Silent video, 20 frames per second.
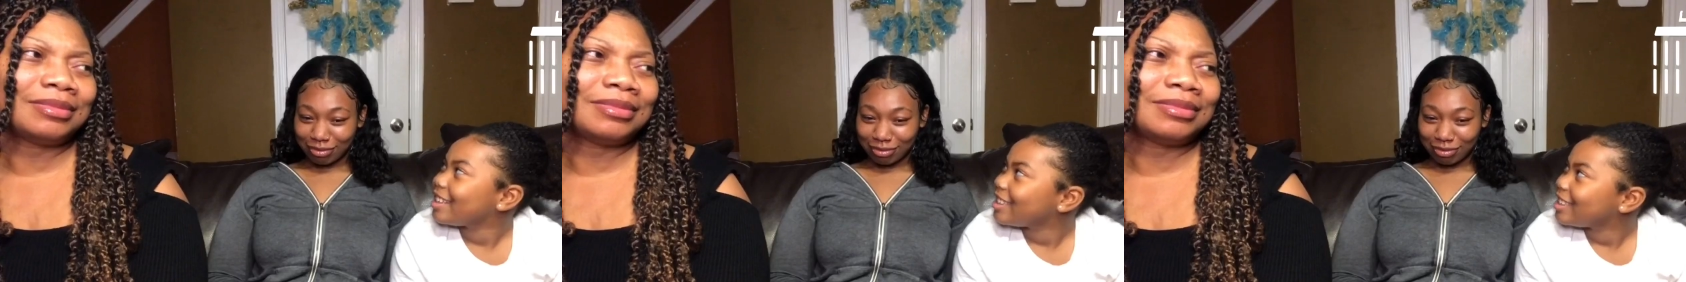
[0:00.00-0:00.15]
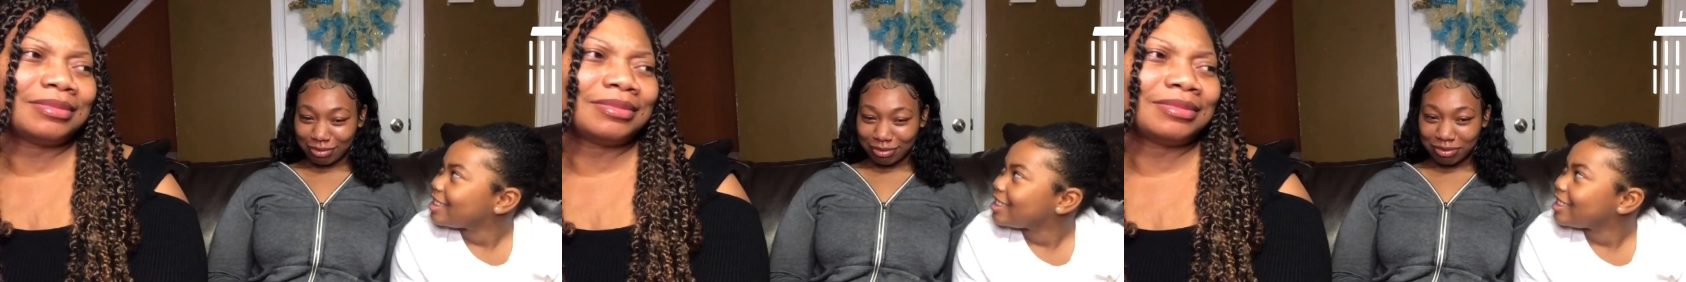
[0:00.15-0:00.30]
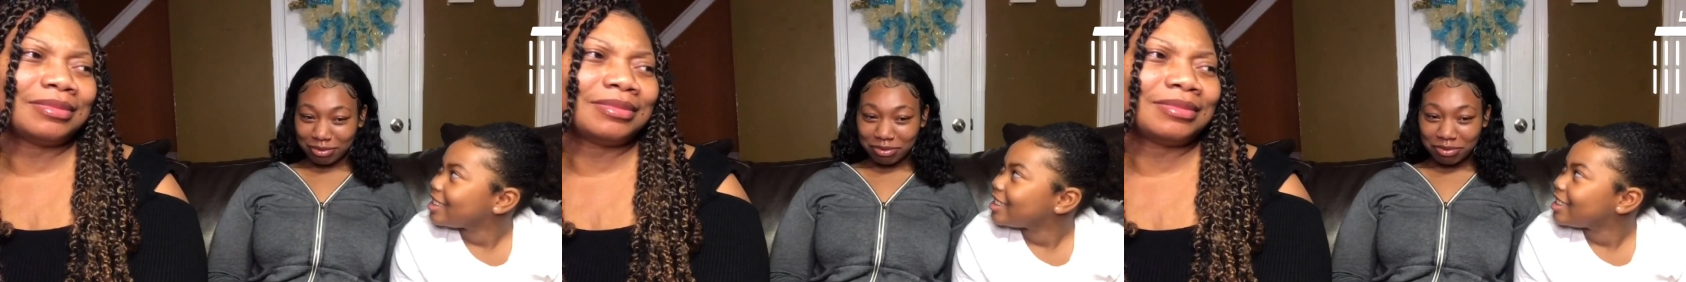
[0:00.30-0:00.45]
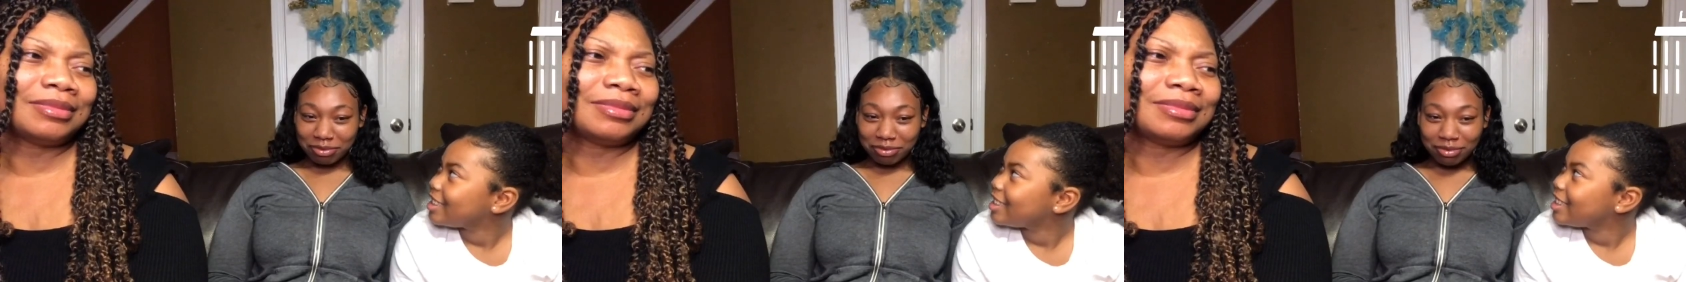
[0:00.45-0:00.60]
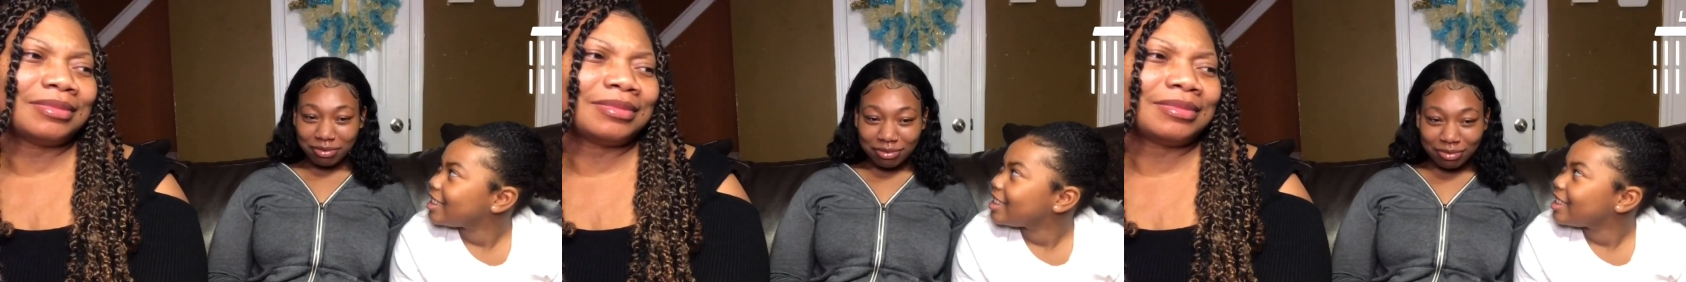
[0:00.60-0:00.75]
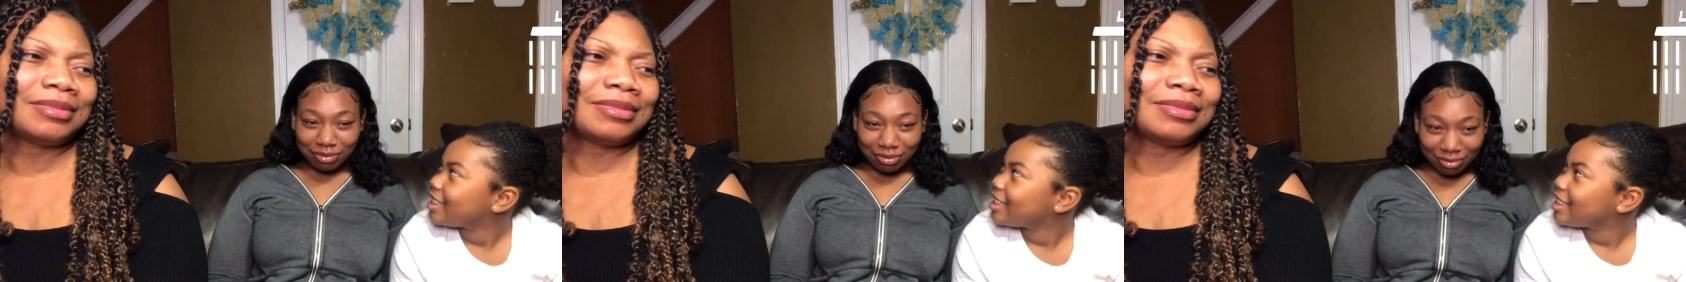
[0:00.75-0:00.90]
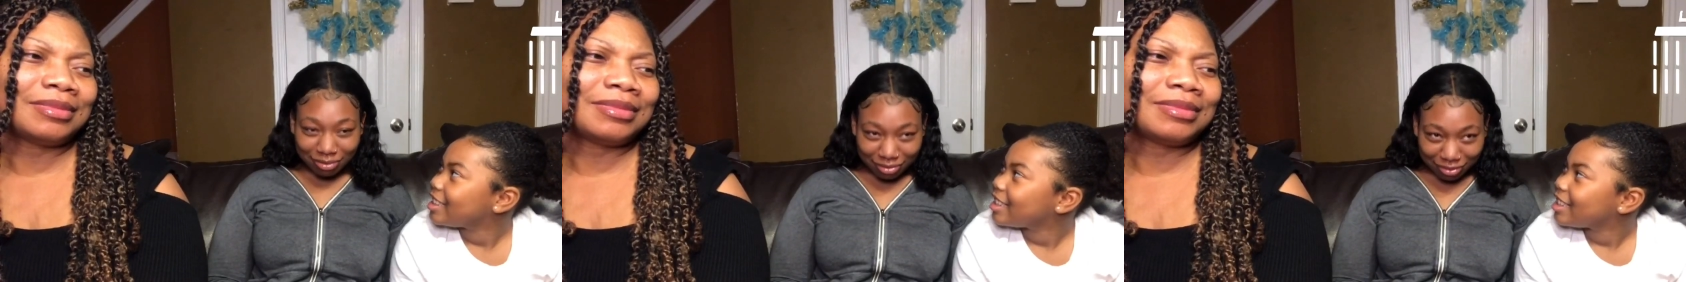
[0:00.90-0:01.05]

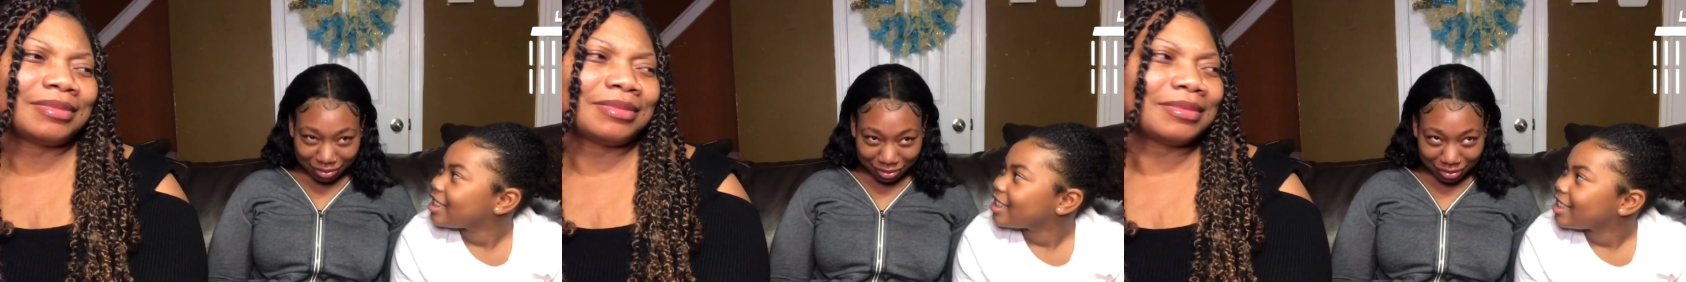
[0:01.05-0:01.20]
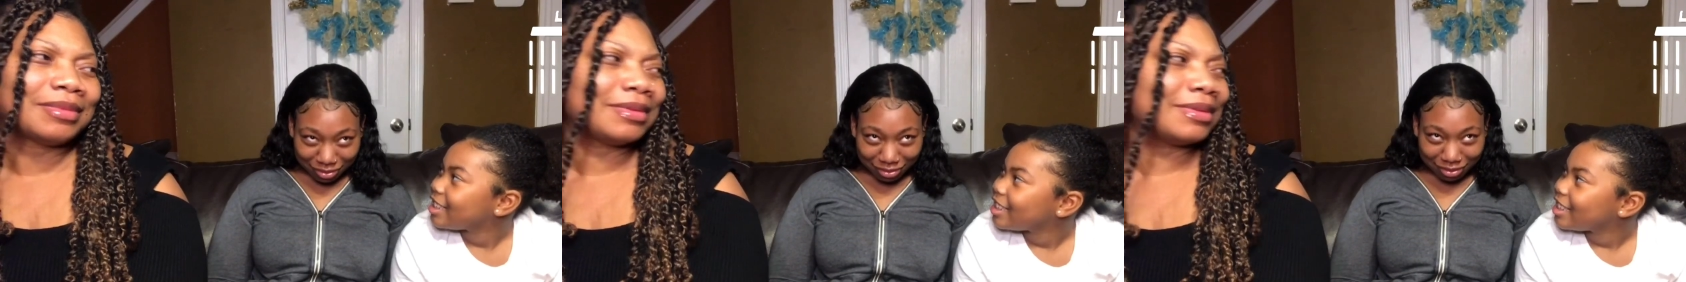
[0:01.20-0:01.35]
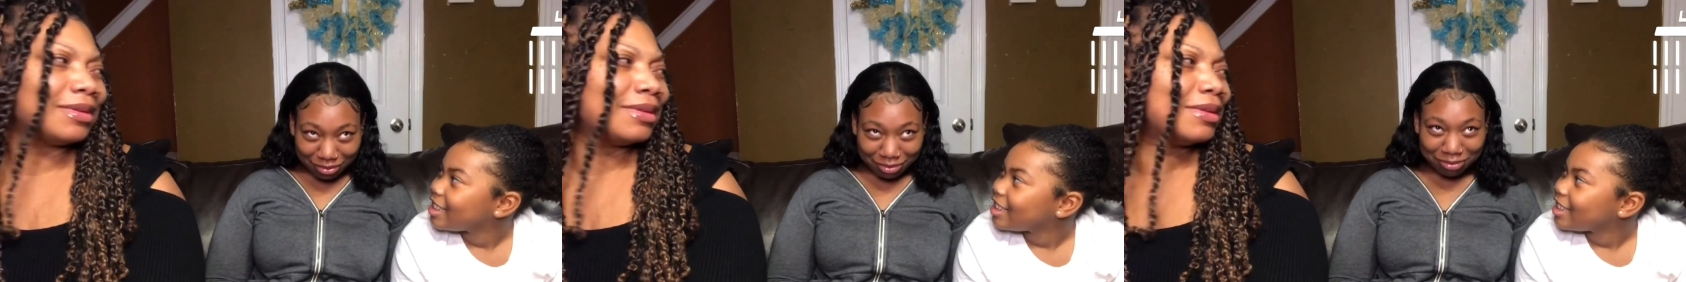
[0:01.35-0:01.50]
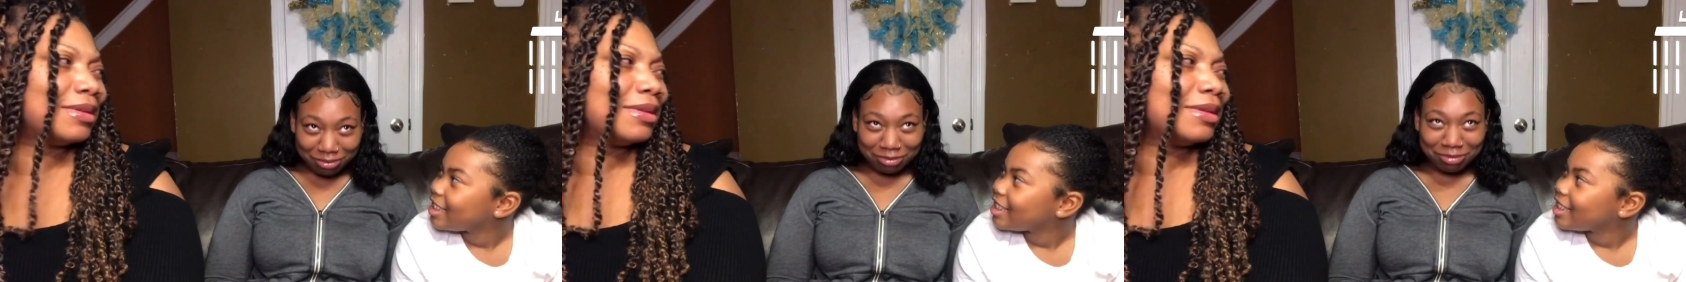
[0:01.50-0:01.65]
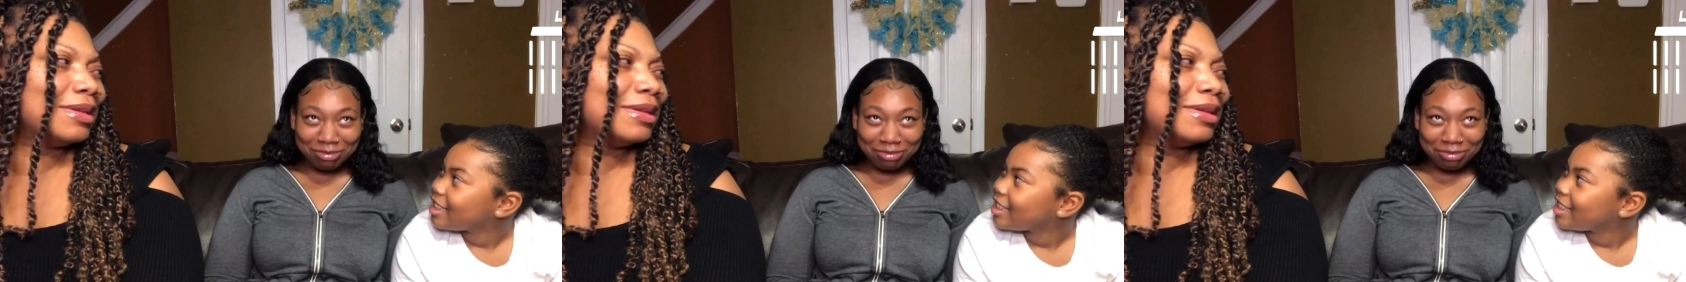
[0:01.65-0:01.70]
(no one is talking)